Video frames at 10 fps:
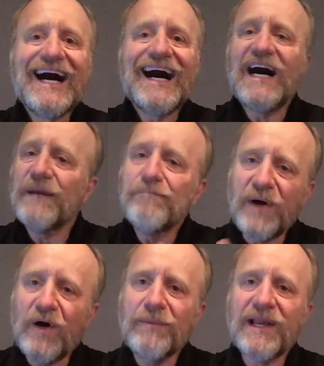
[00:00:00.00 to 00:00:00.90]
I'm
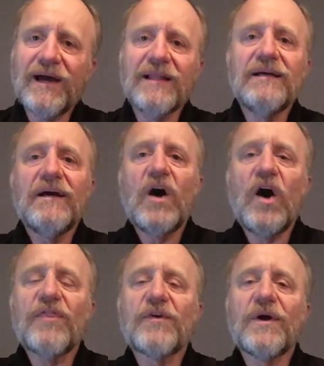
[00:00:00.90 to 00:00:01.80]
Paul Begala,
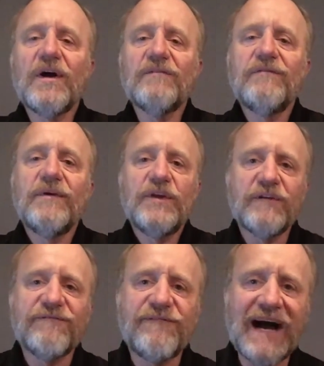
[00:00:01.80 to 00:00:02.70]
author of
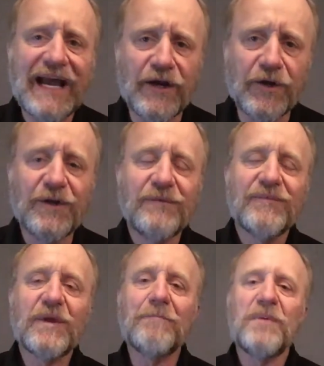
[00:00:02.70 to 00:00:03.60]
You're Fired
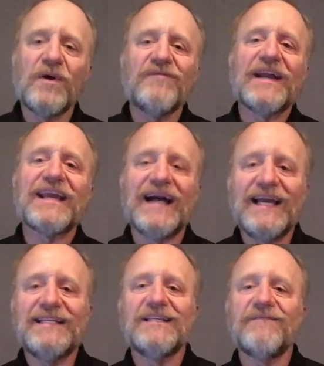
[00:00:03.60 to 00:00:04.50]
The Perfect
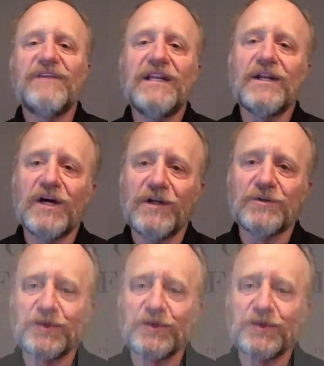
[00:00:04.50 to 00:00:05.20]
Guide to Defeating Donald